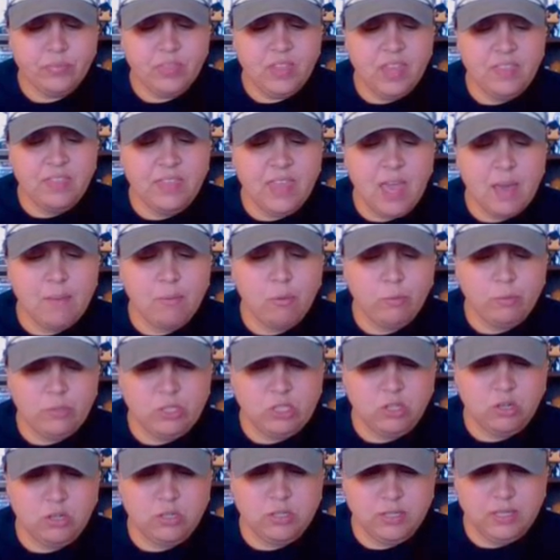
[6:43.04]
and the album
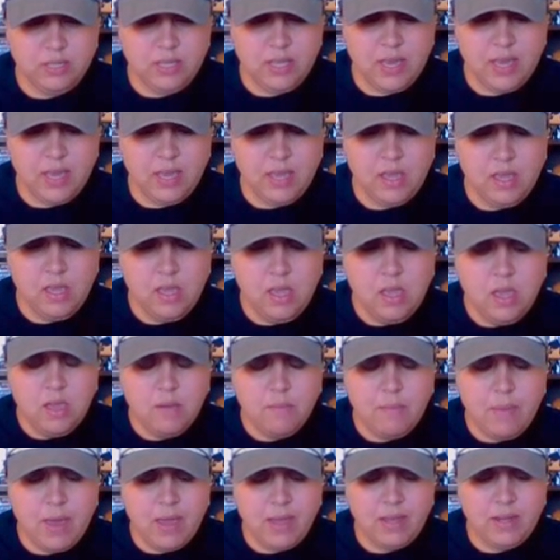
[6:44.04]
was Jars of Clay
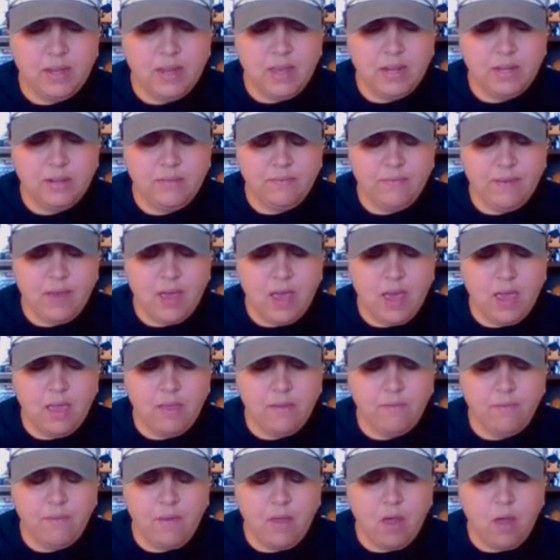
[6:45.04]
back in
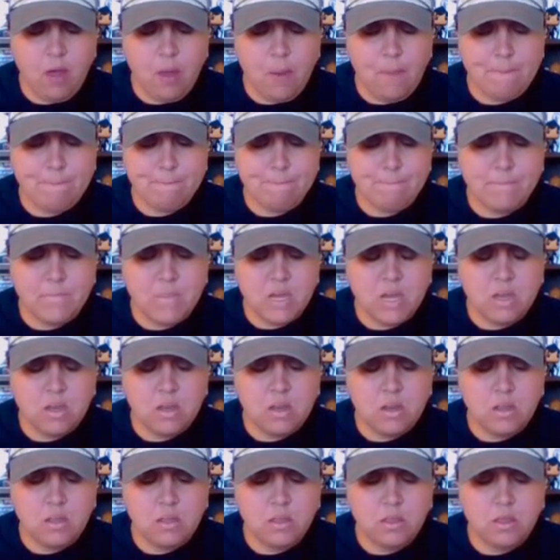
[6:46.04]
ninety-five. Um,
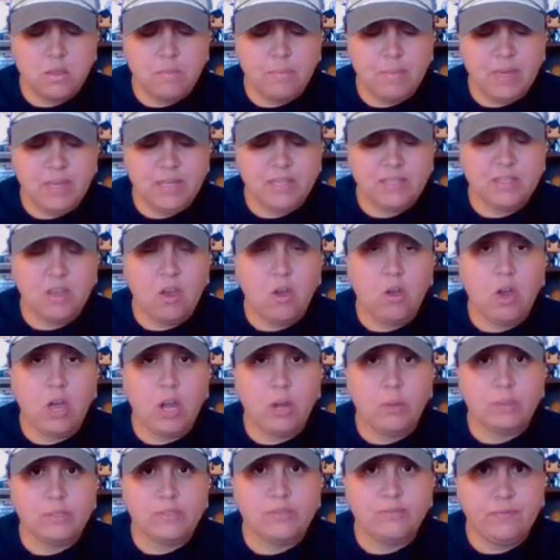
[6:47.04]
the big song
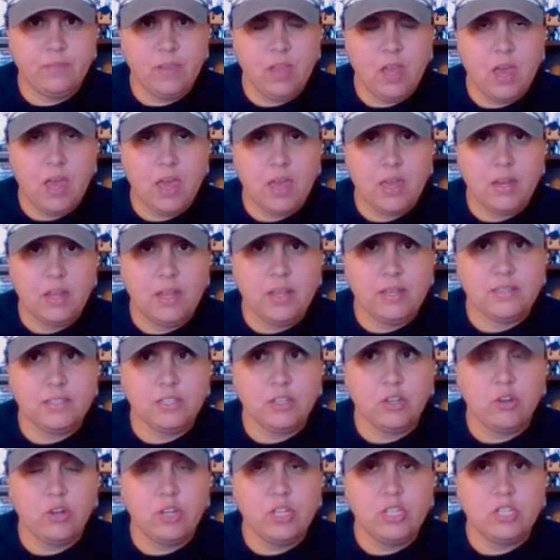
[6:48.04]
on it was Flood. It's
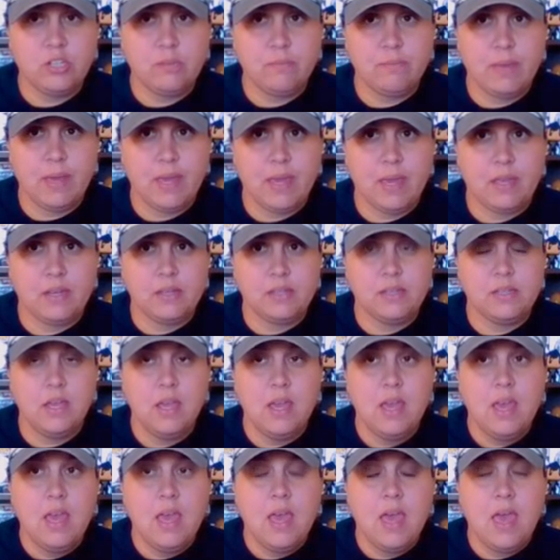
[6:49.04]
a Christian band,
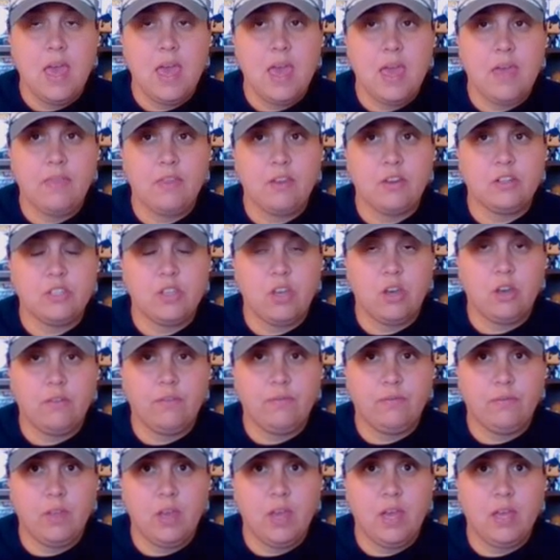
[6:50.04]
and their song
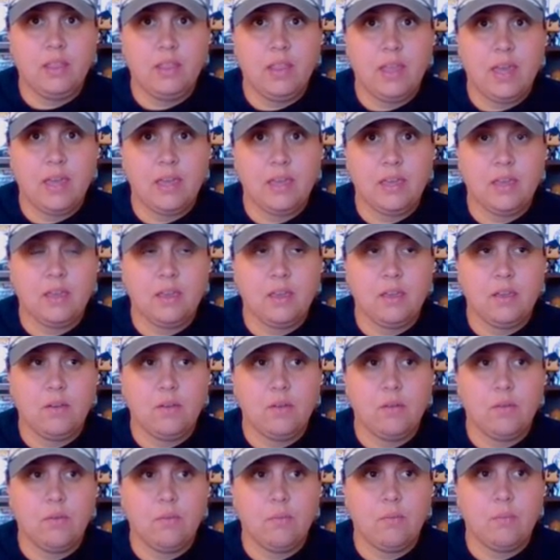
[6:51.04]
Flood, like,
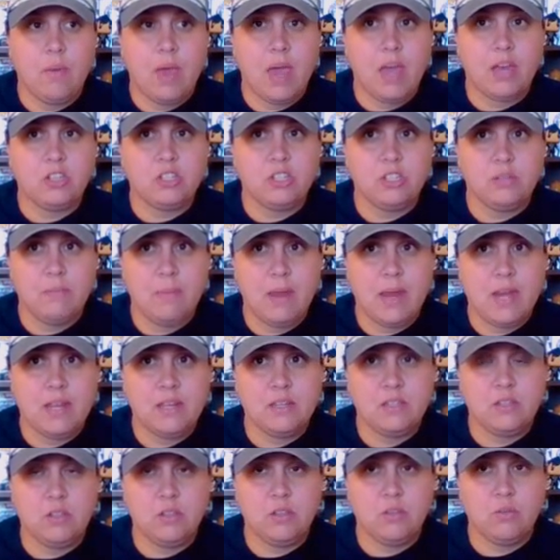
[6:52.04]
actually made
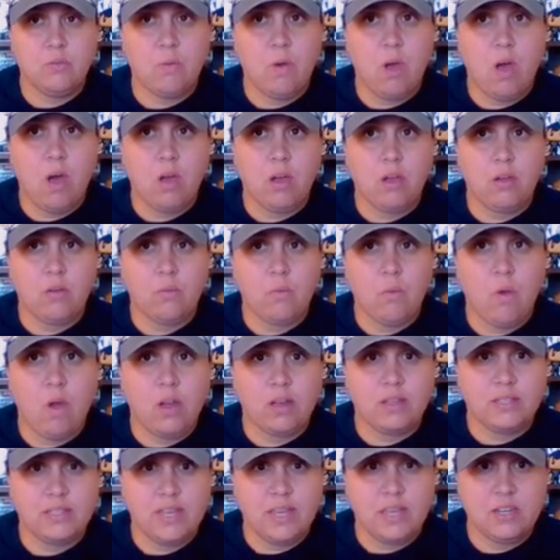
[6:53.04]
it to the rock
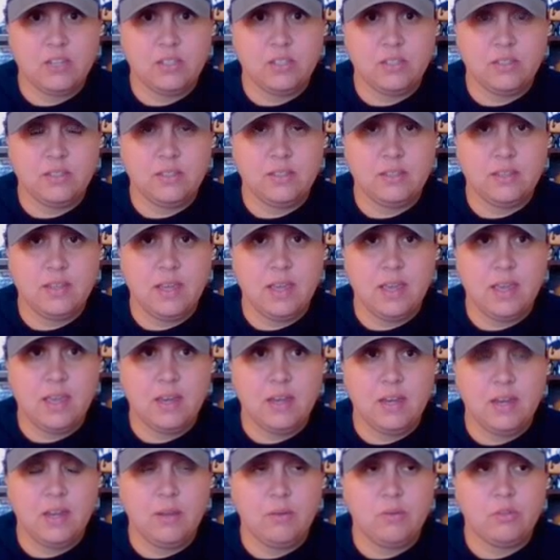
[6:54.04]
rock stations,
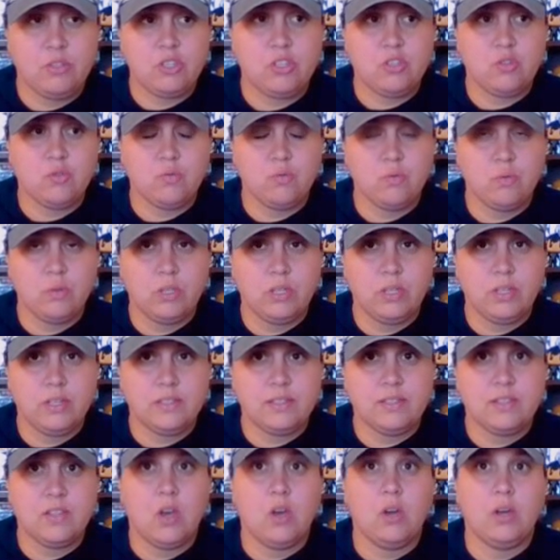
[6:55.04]
and it was just a really
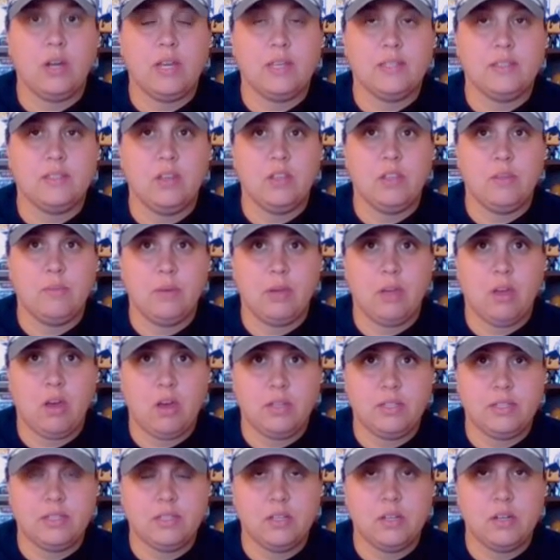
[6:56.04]
good song, and I saw them in
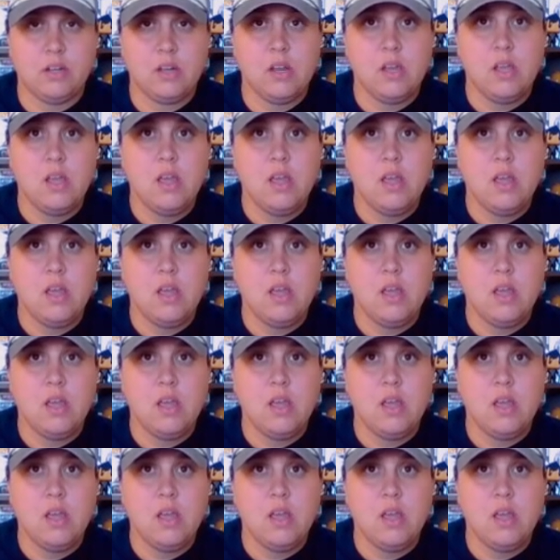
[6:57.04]
concert,